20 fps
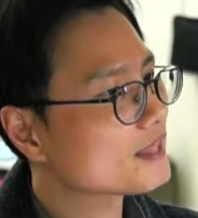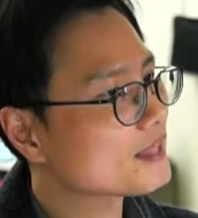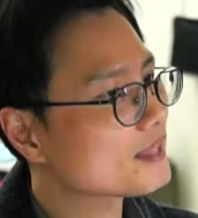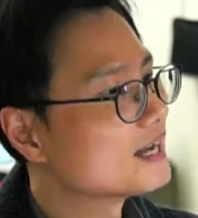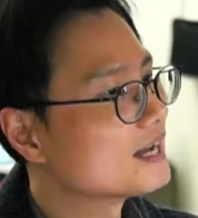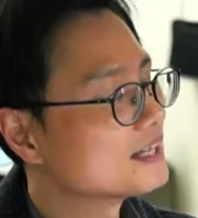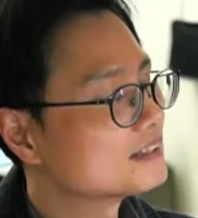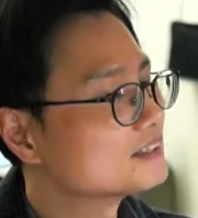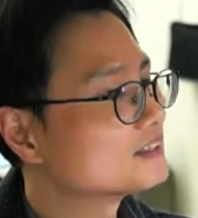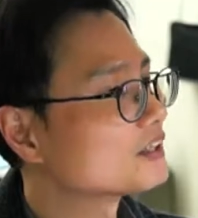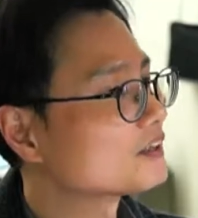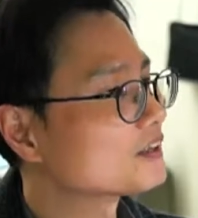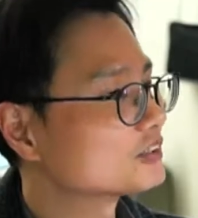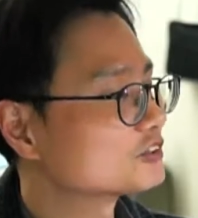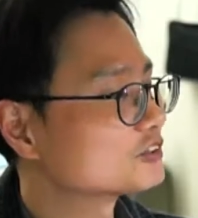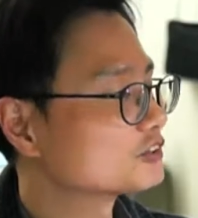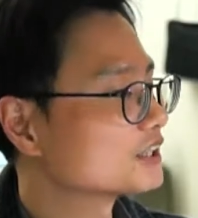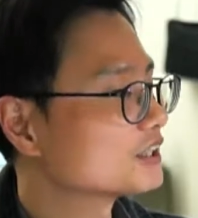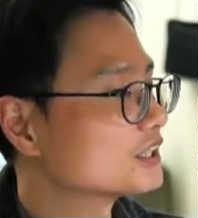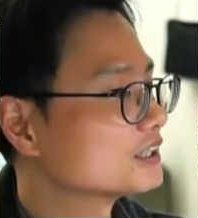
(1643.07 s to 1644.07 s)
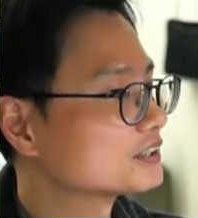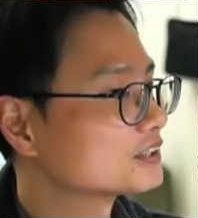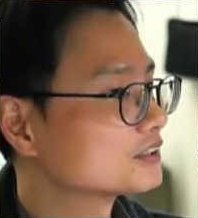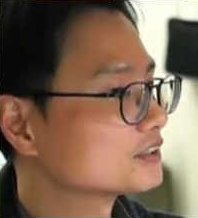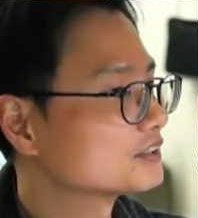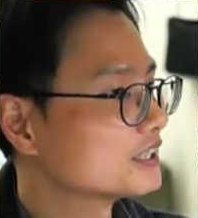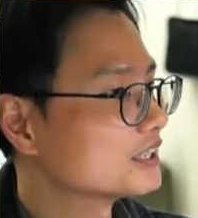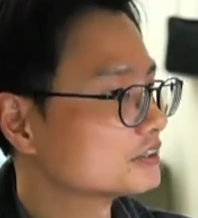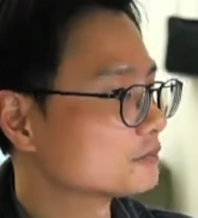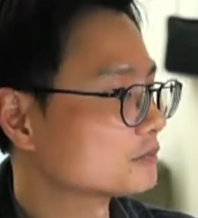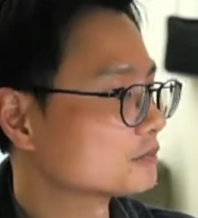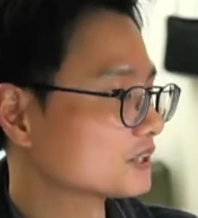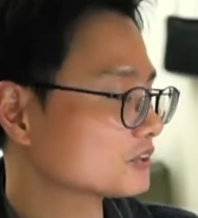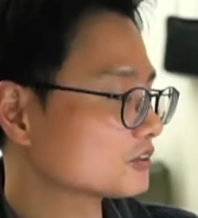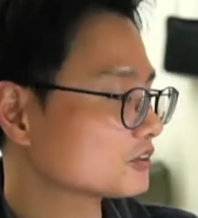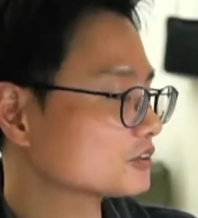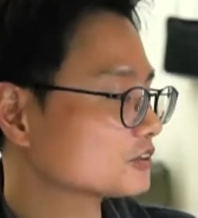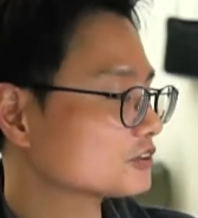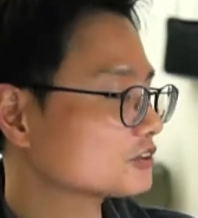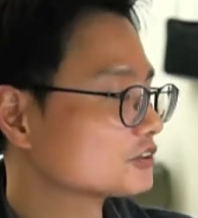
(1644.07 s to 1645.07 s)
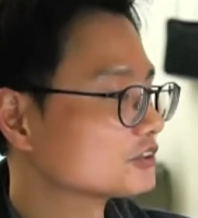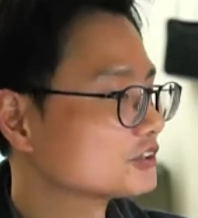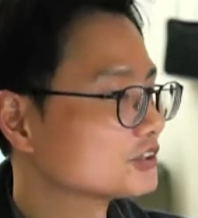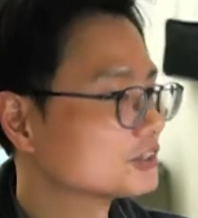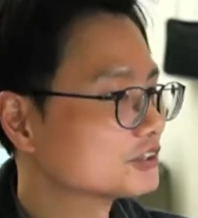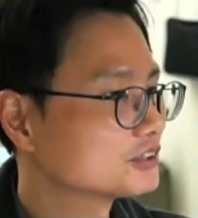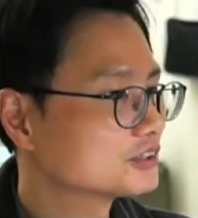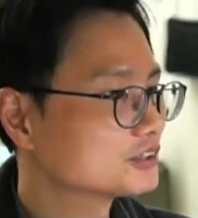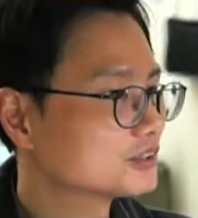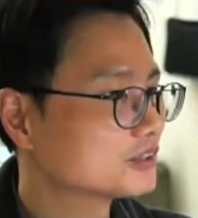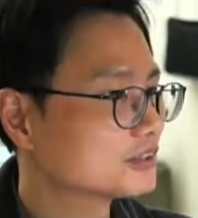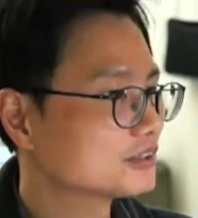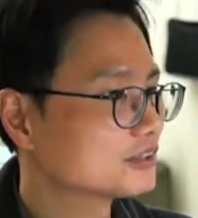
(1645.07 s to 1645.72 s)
end their education as a bachelor student,